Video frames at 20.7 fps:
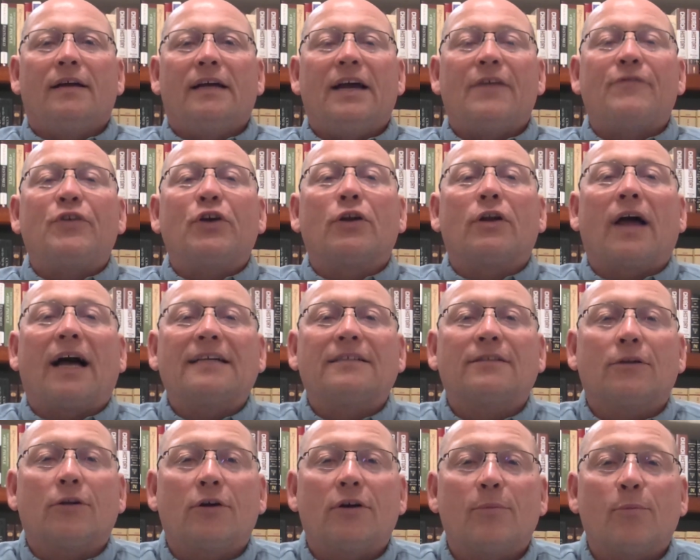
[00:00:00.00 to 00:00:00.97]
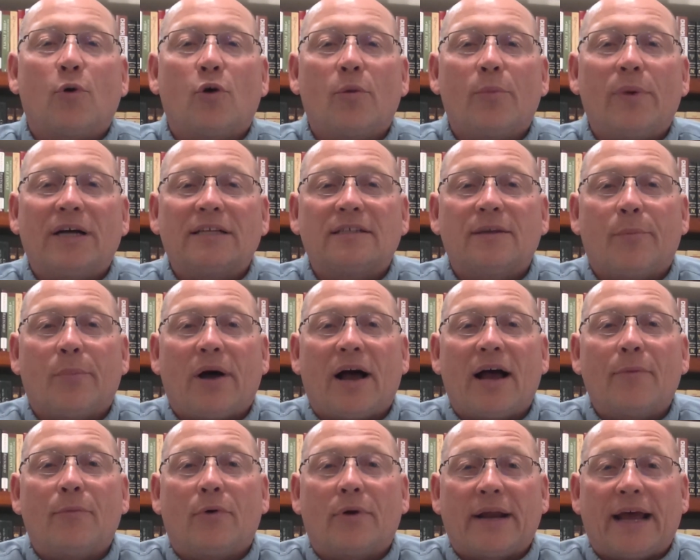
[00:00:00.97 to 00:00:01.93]
If you'd like to learn more about the
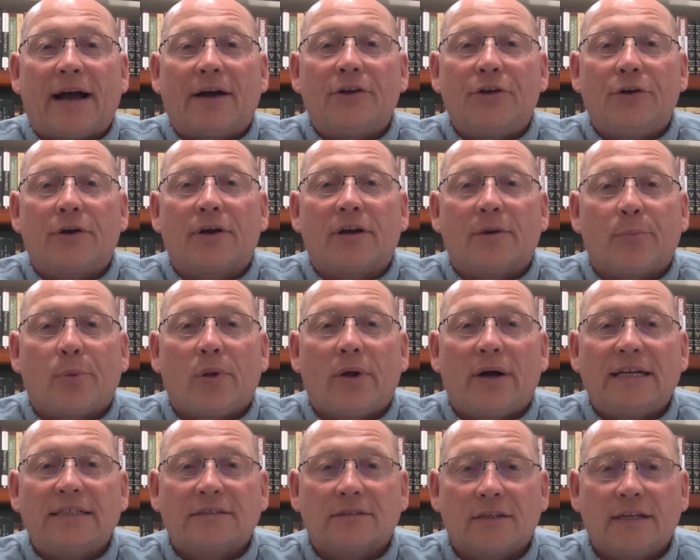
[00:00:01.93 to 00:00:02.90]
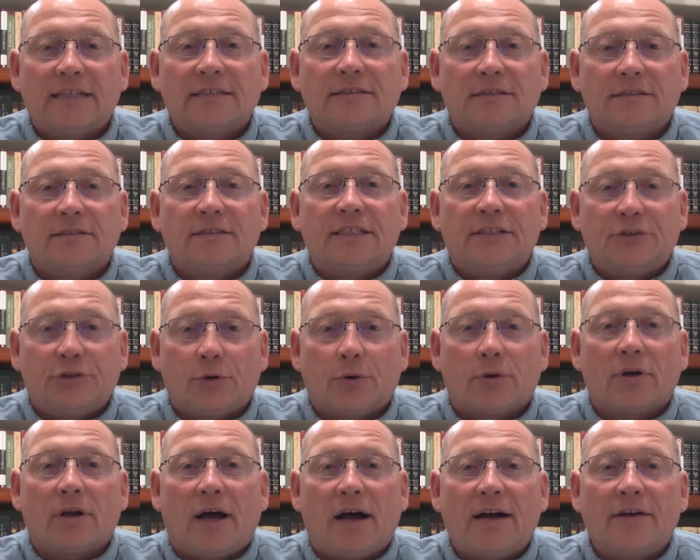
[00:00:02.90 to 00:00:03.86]
Bible and how you can apply its lessons in
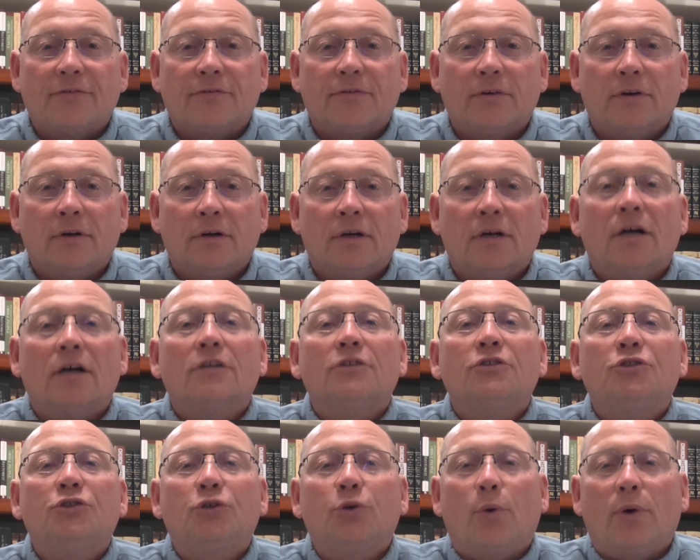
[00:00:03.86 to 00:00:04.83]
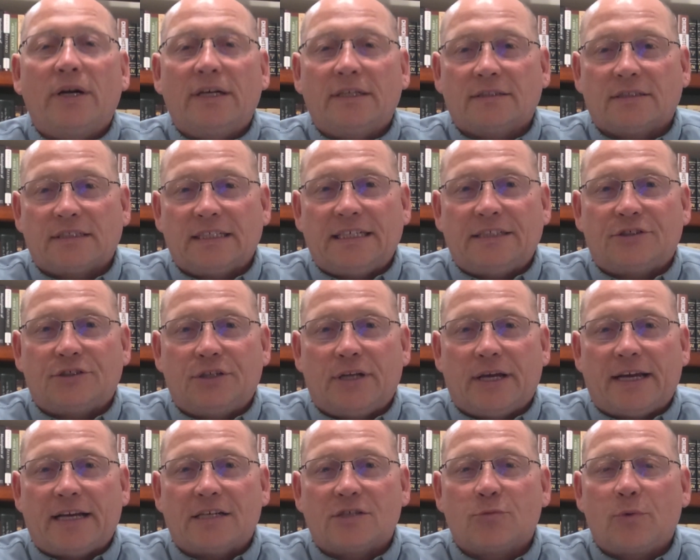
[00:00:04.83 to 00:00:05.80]
your life, join us each
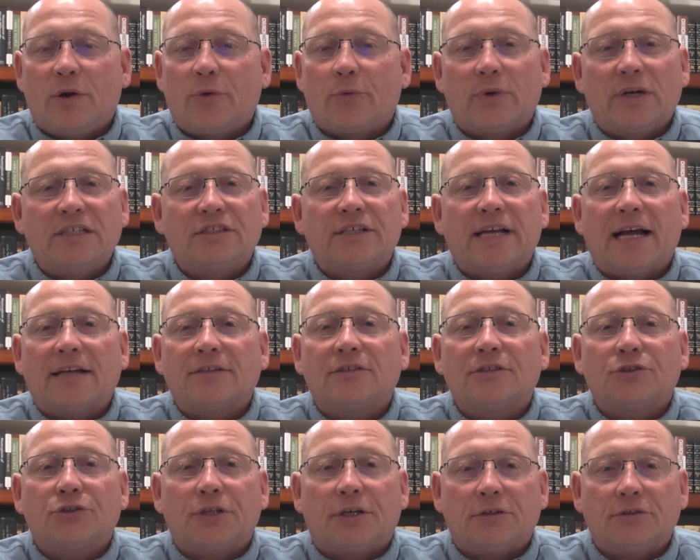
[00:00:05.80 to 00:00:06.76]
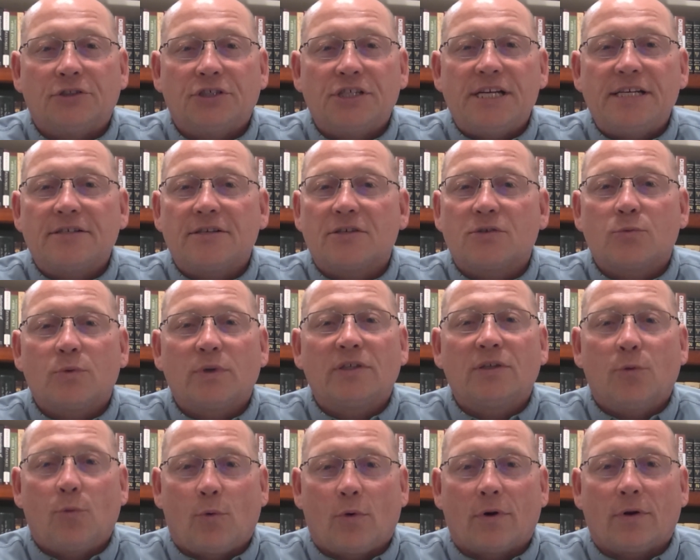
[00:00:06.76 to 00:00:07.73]
day as we reach out to share Jesus with
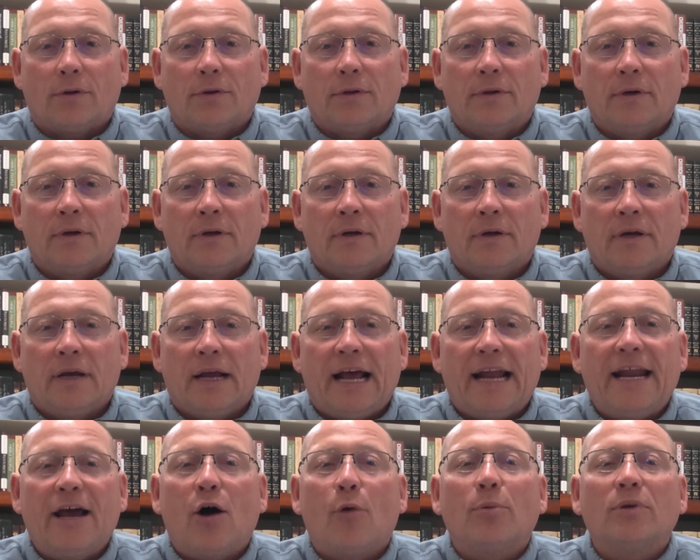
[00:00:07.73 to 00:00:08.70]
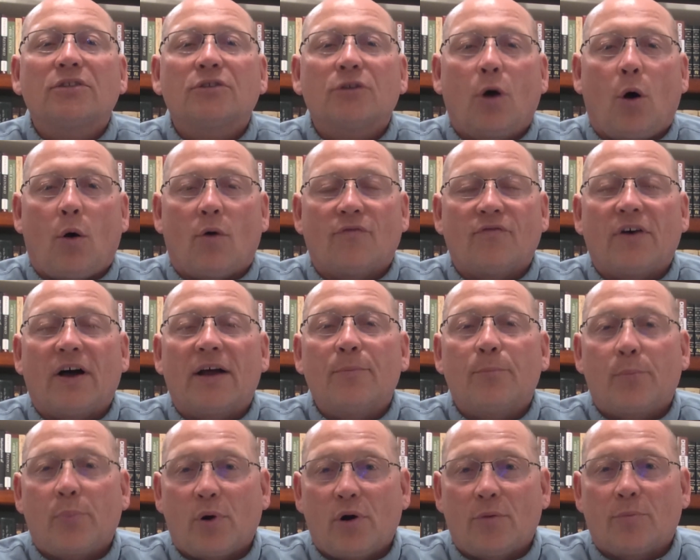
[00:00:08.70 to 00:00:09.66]
the world and help us all
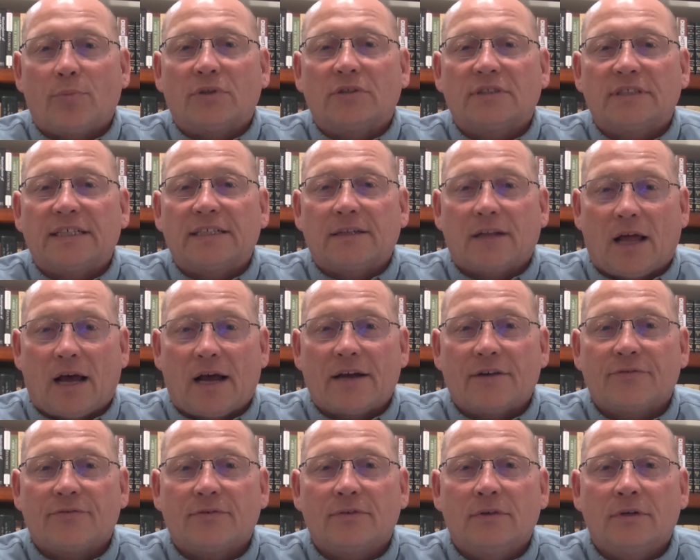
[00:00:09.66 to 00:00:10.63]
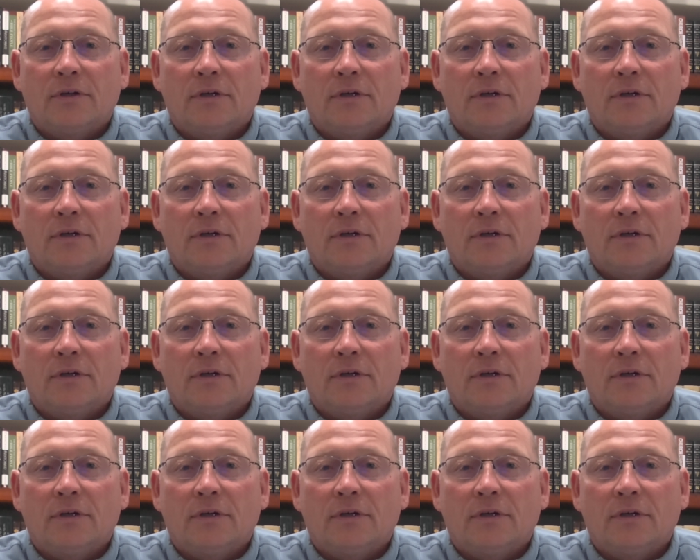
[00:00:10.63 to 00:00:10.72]
find purpose in life.